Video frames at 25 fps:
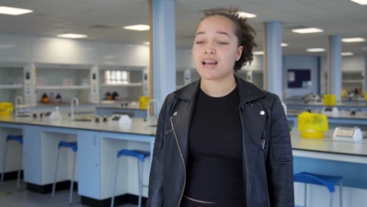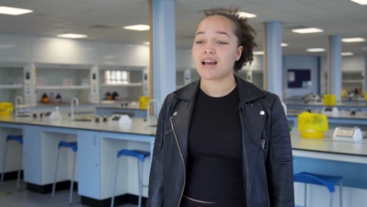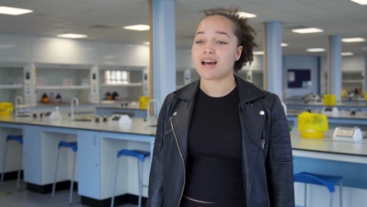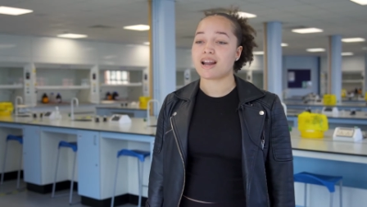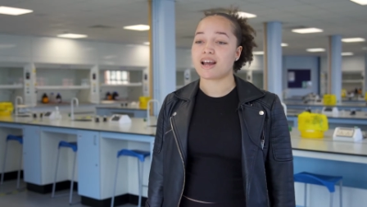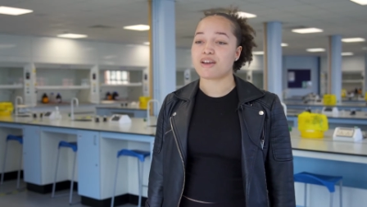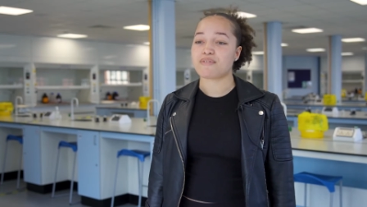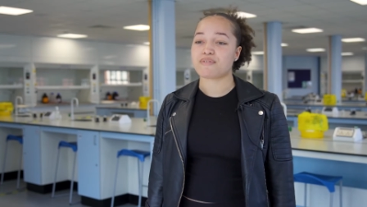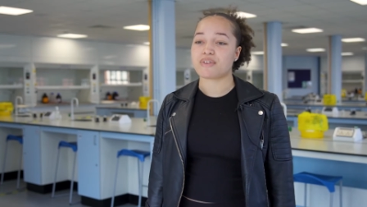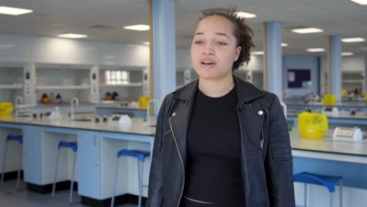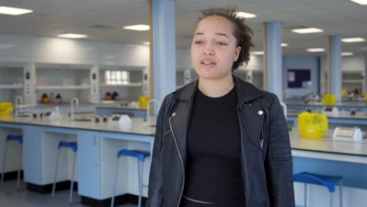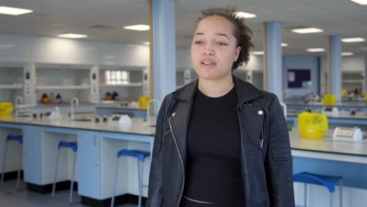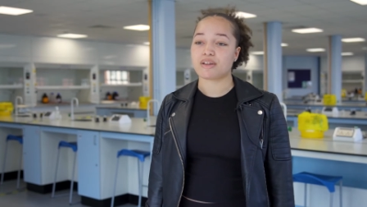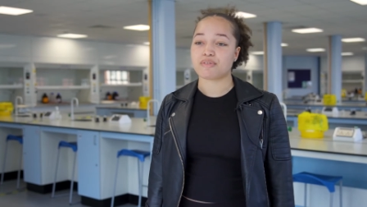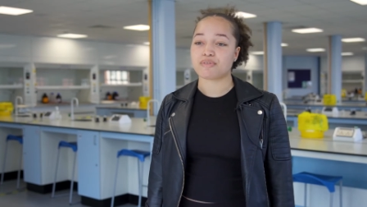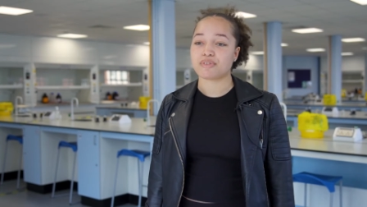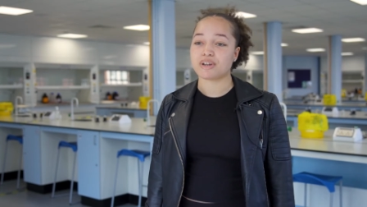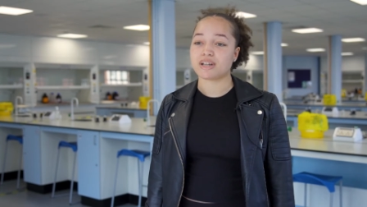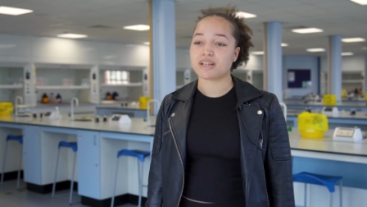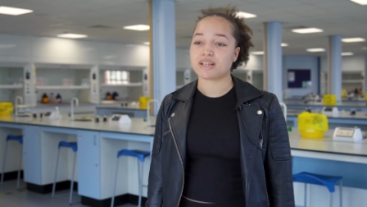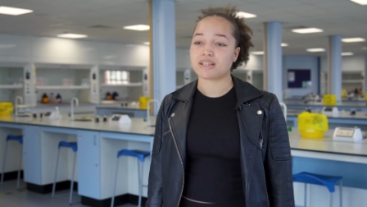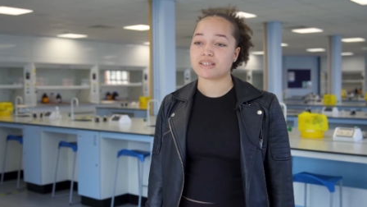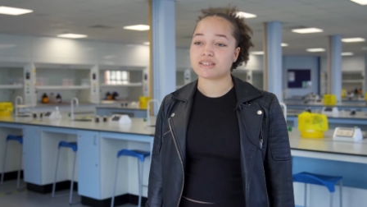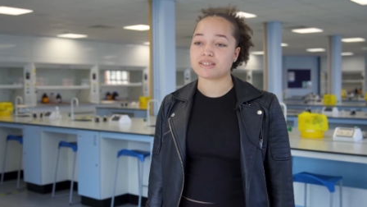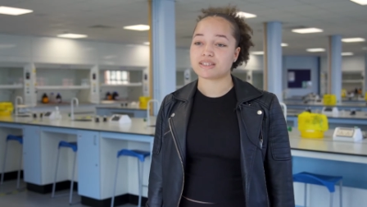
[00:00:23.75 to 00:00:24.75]
and I found that
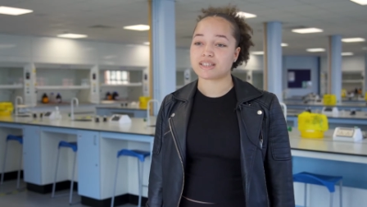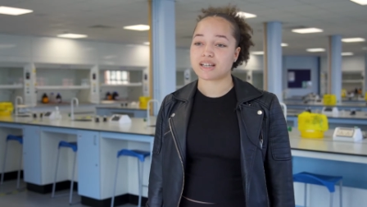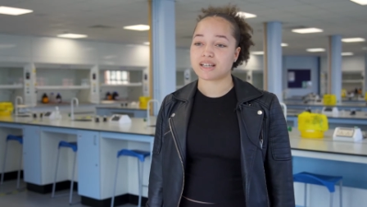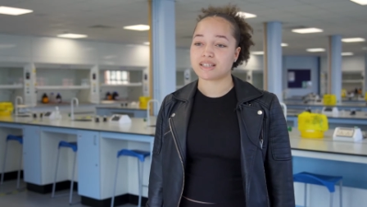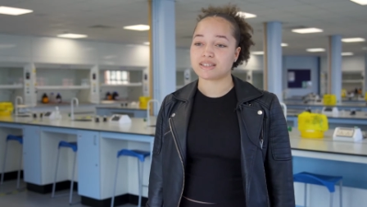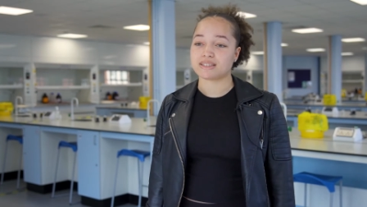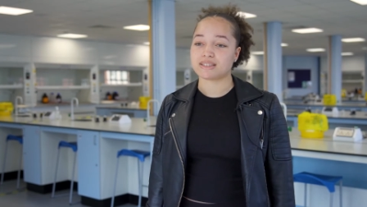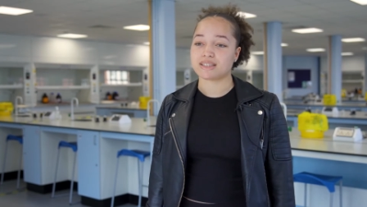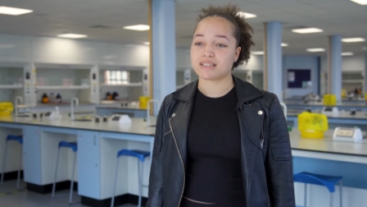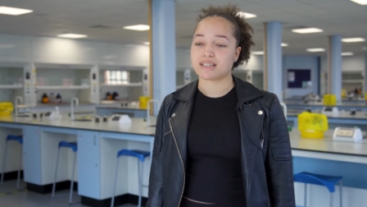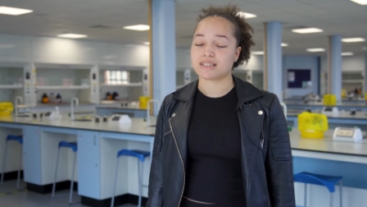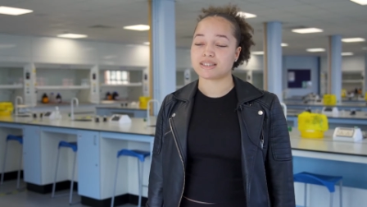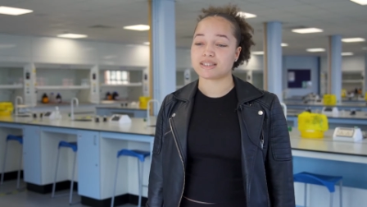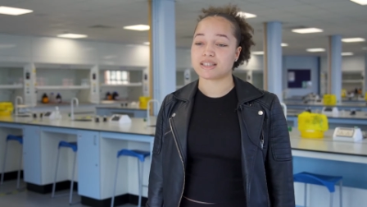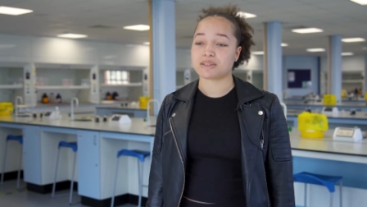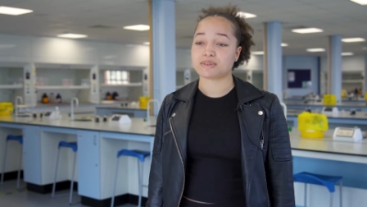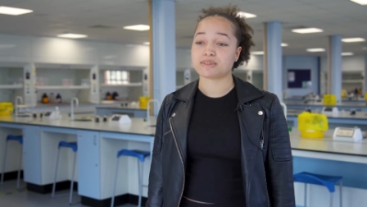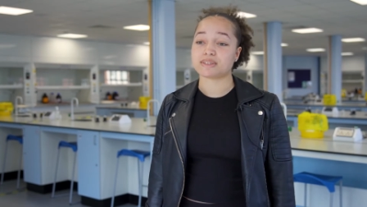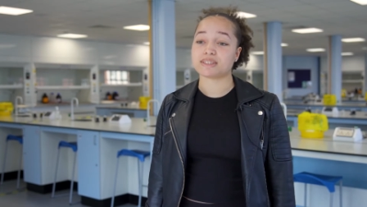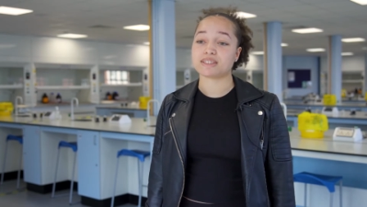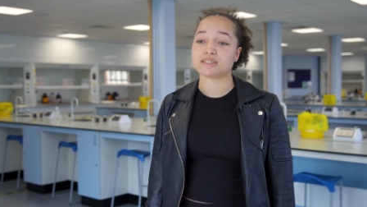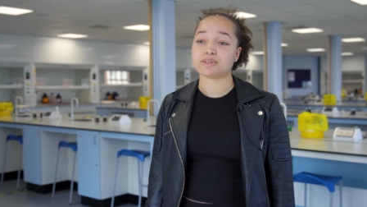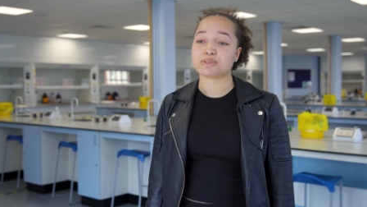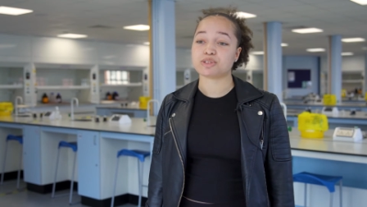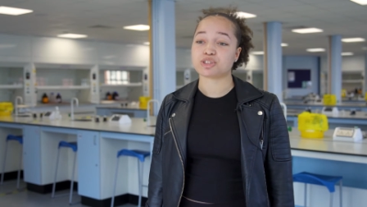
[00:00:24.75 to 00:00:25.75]
really enticing as I
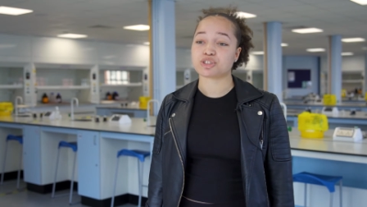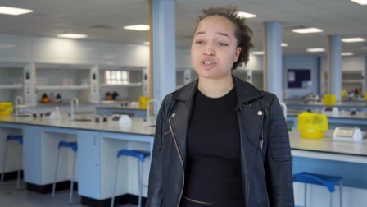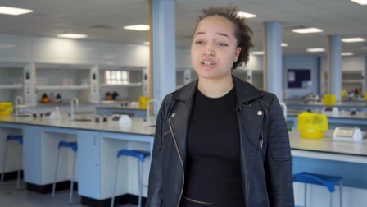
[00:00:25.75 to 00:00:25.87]
was still